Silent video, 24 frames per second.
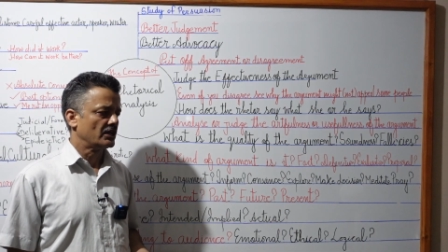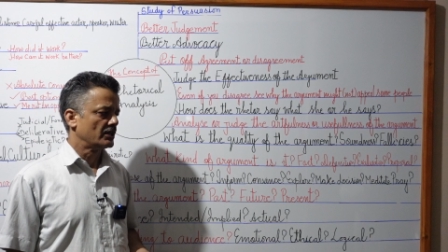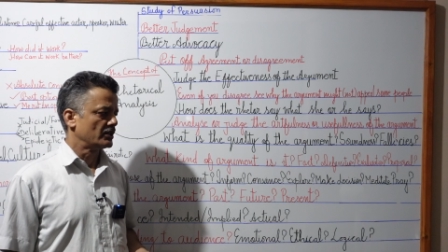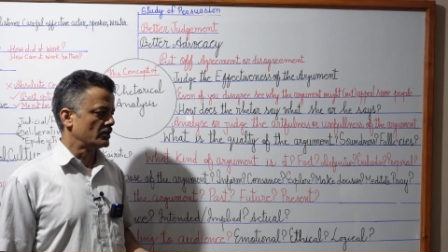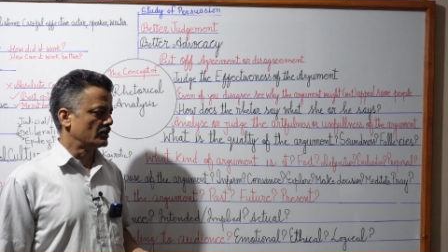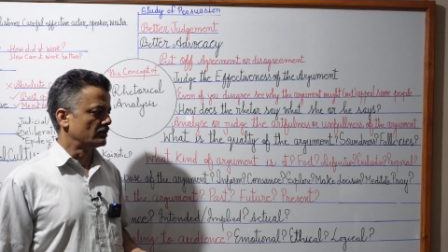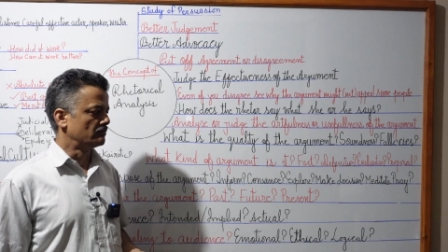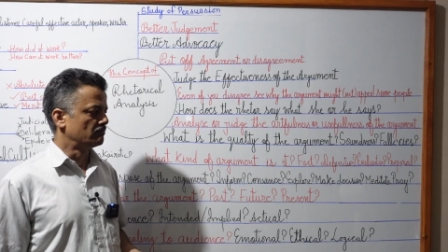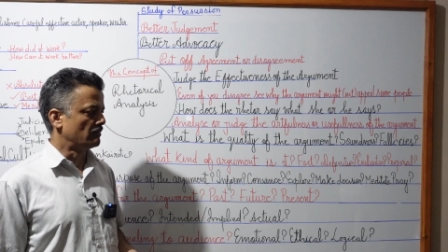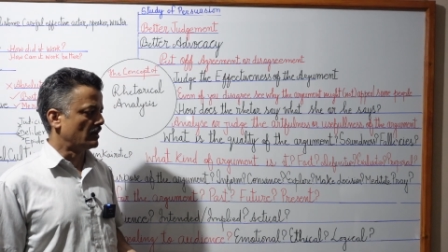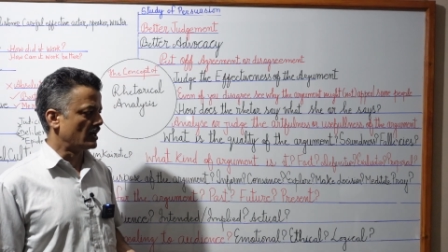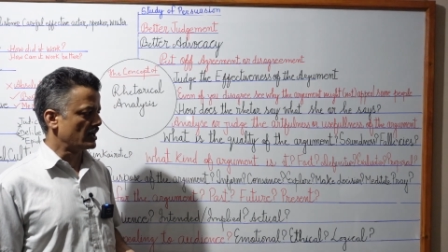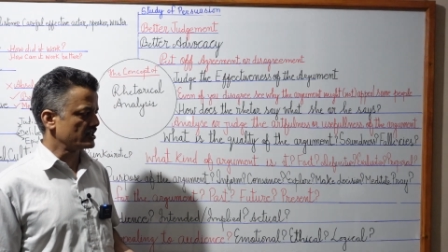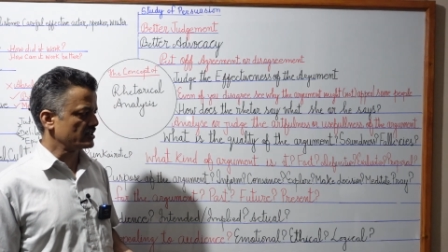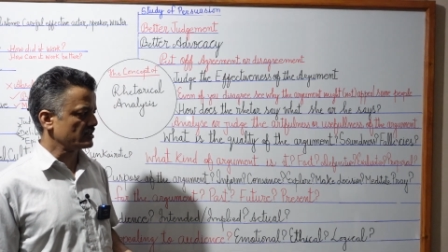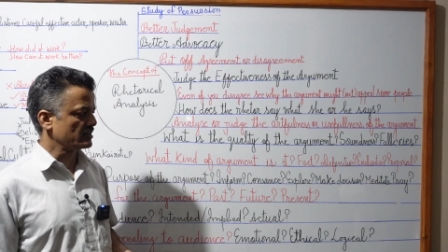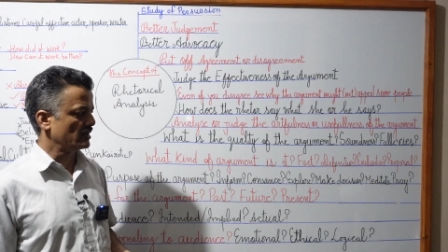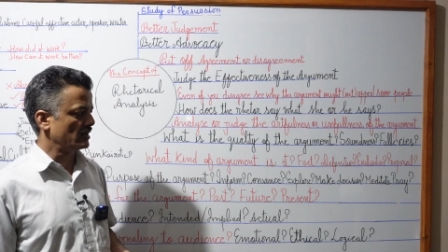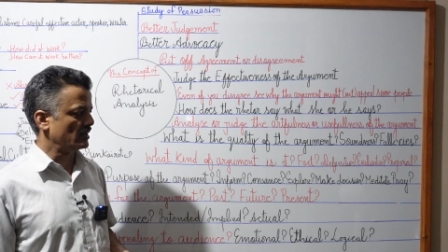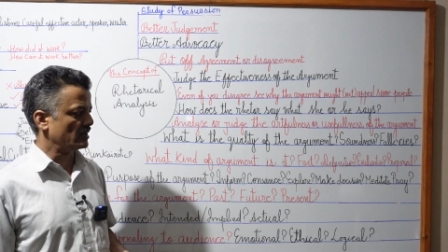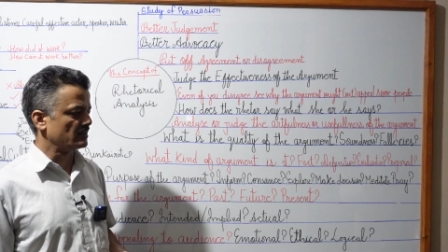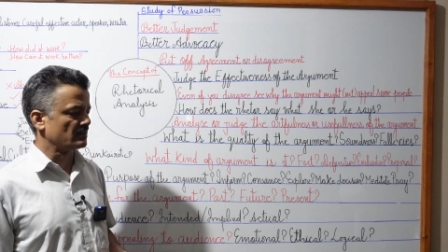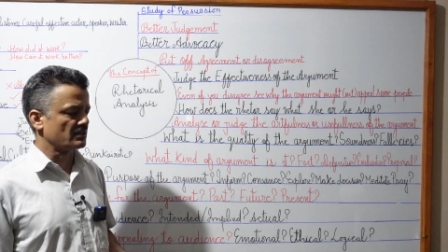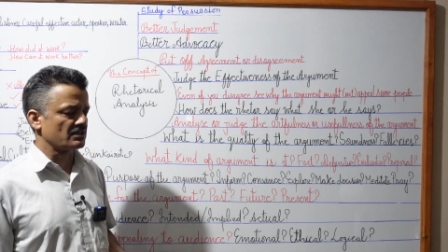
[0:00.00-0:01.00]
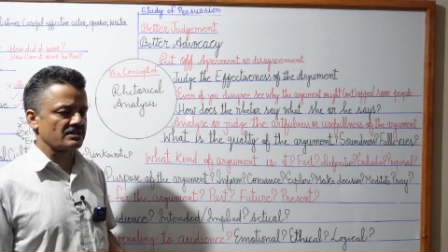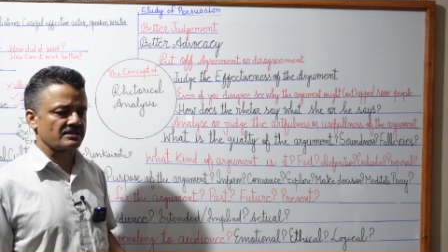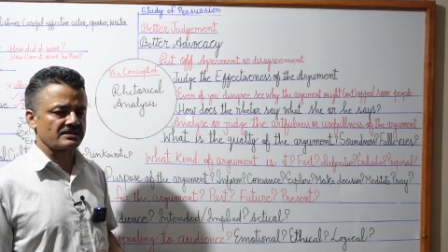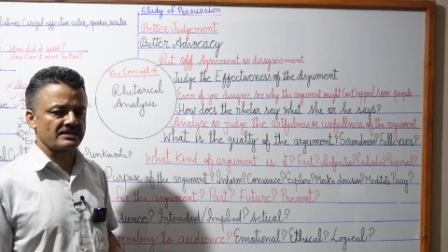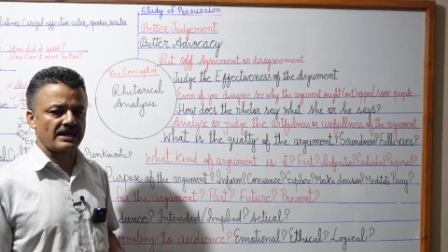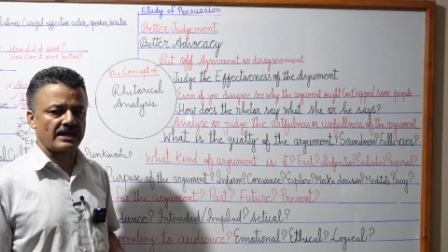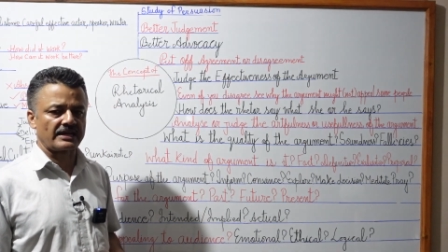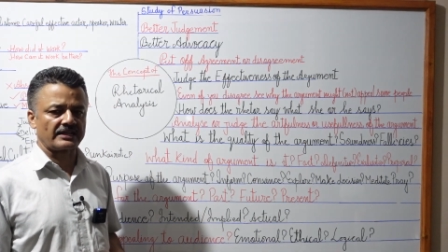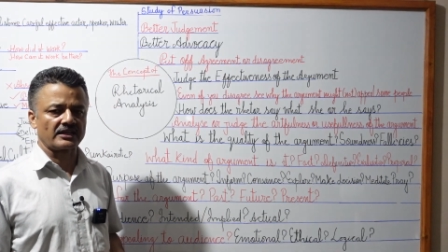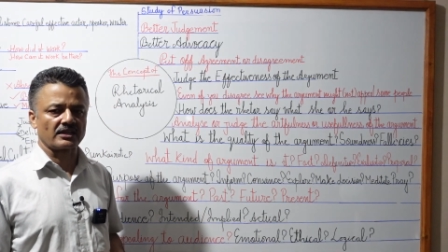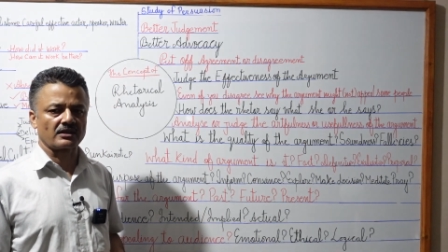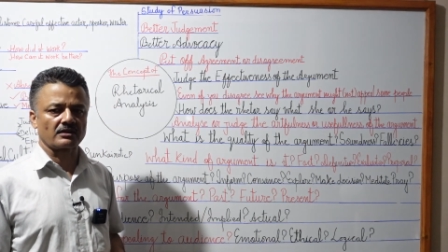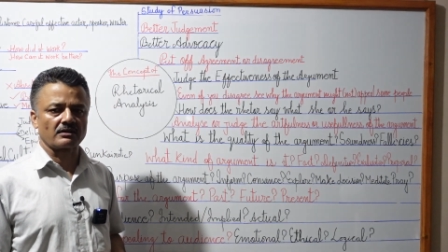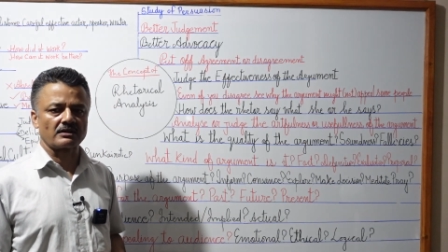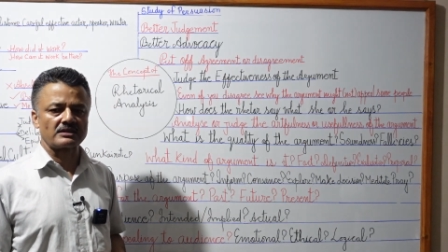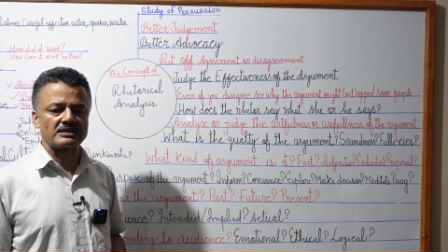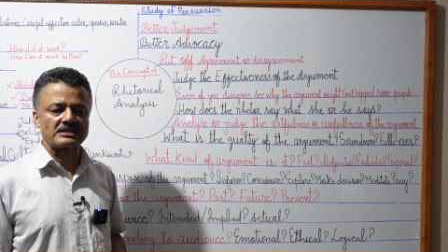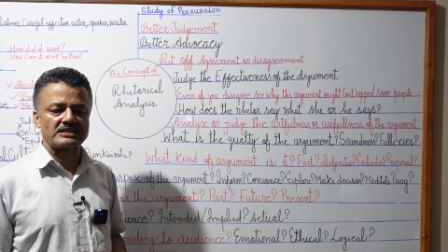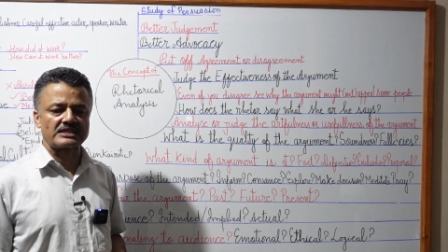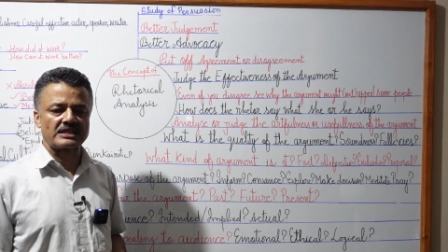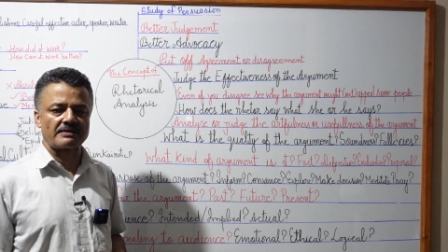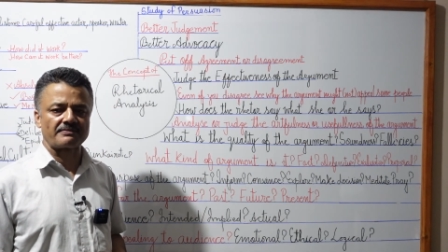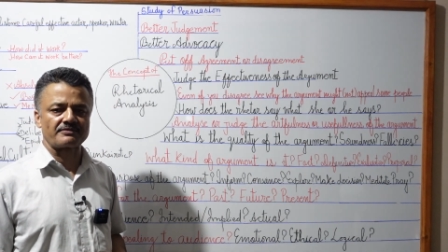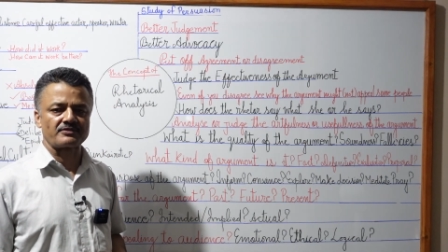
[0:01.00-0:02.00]
you must understand the
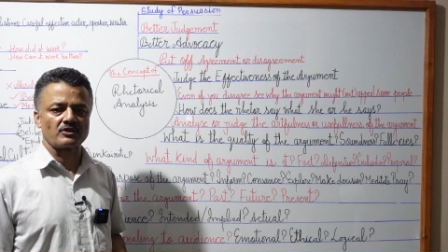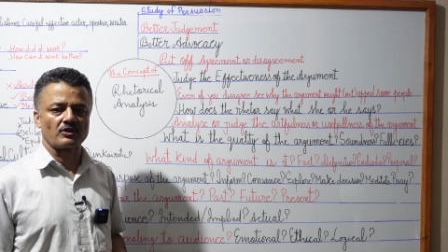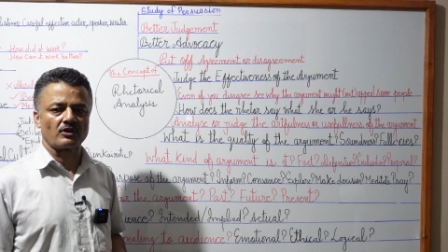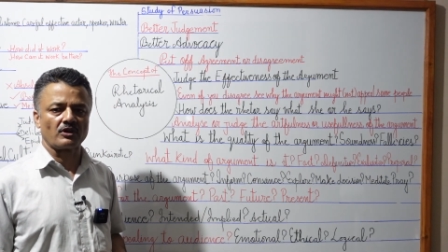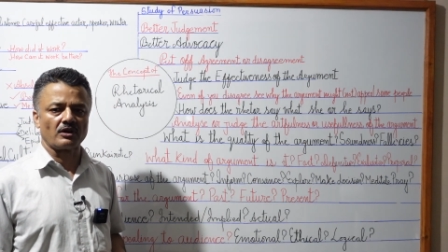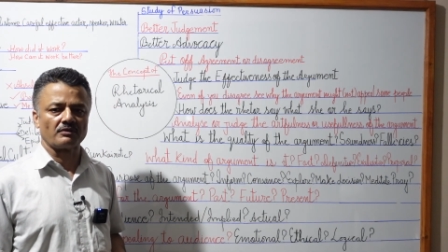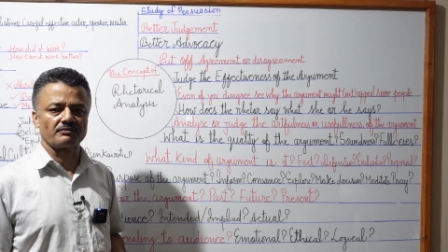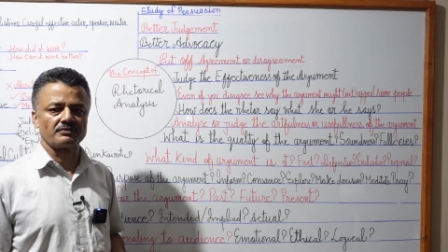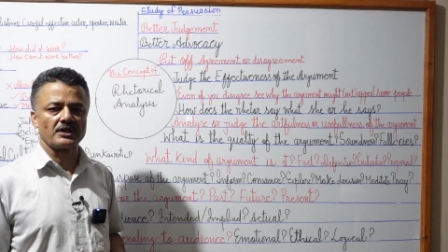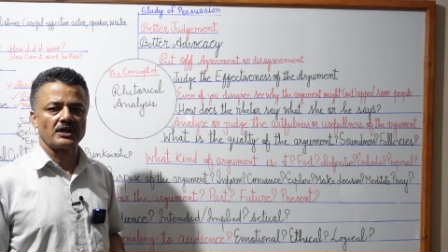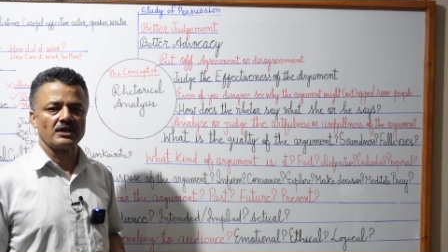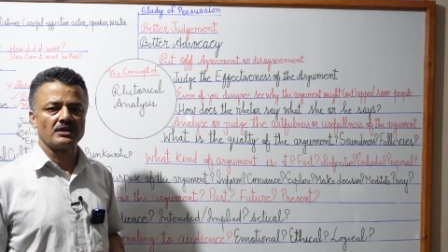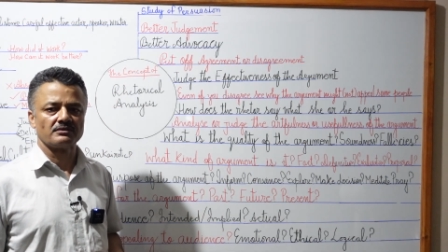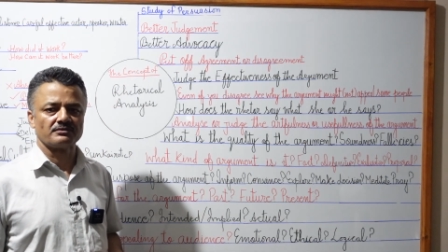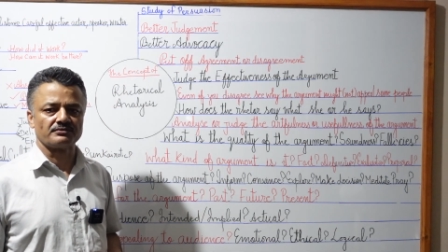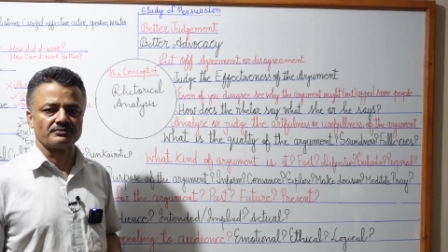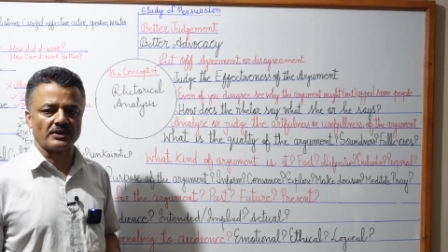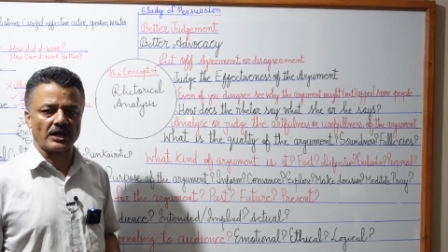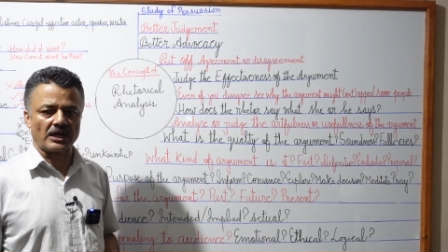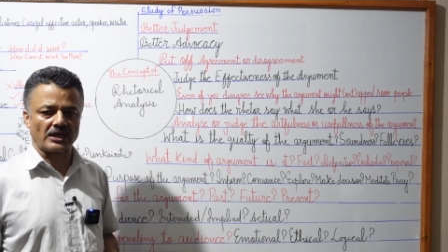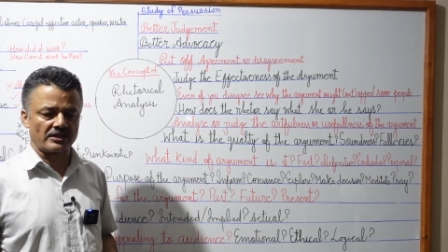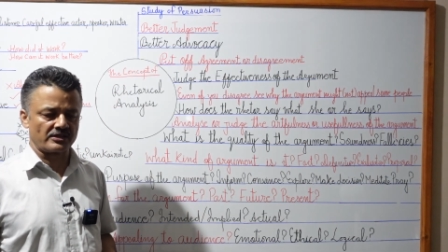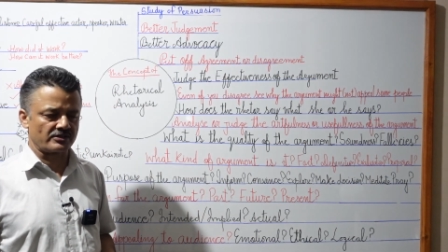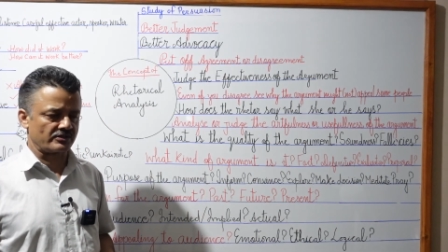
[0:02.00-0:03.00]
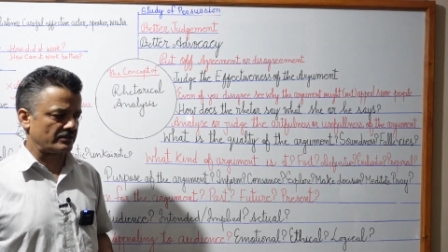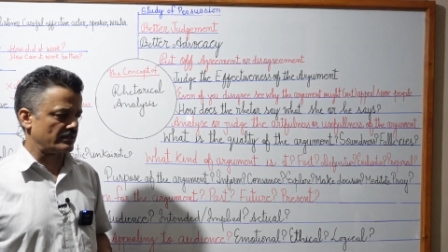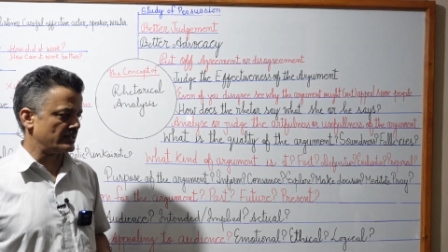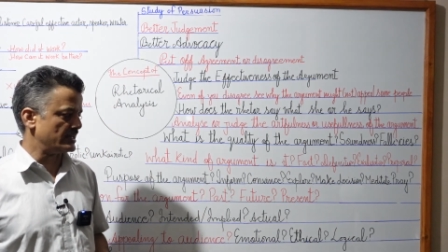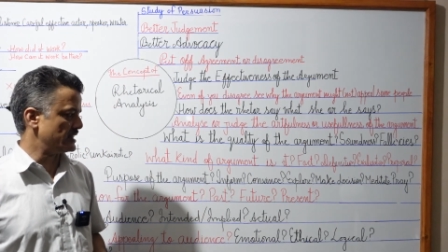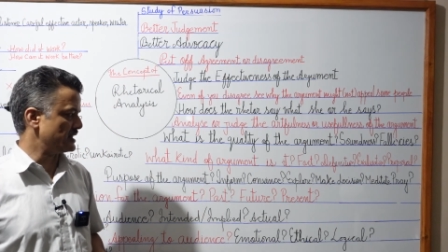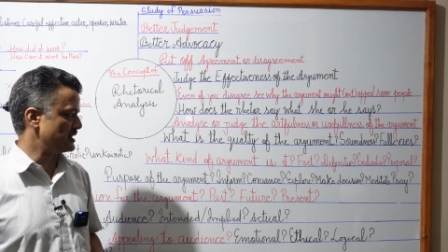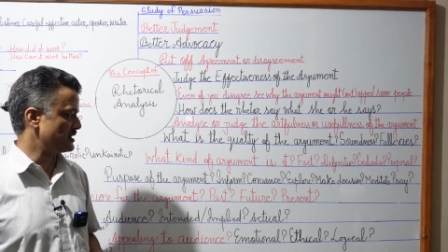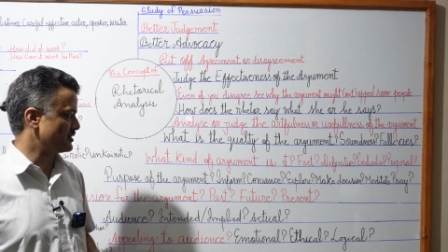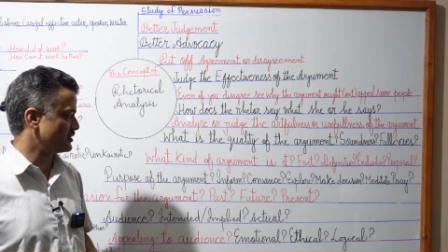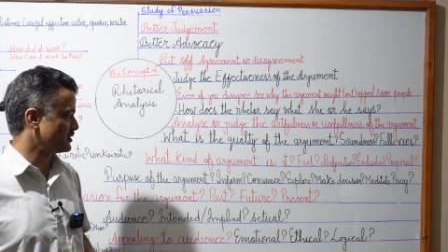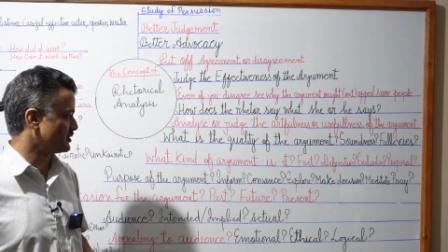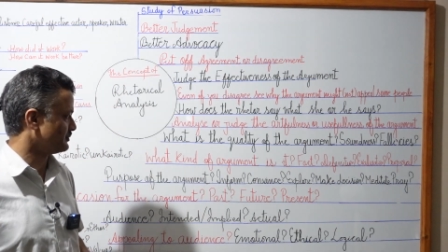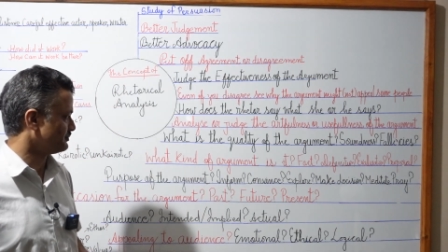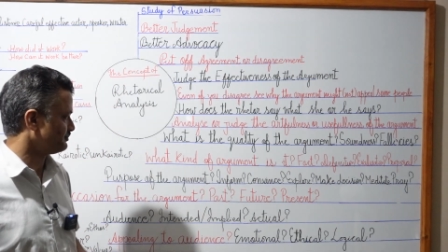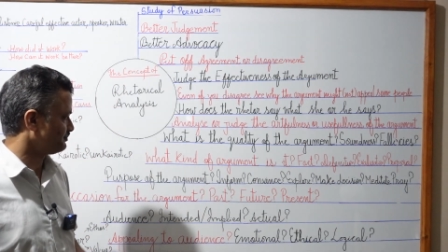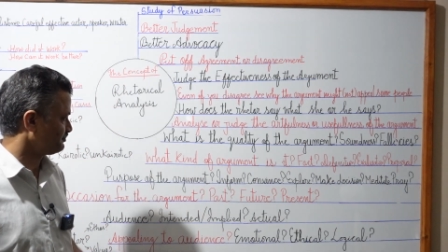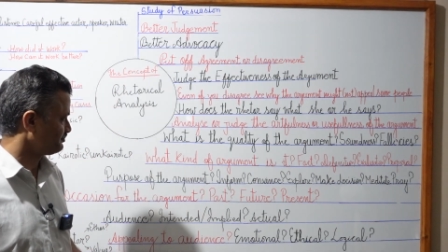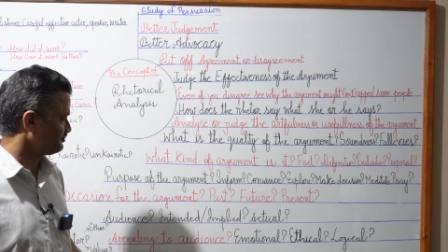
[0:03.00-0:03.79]
concept of fallacies.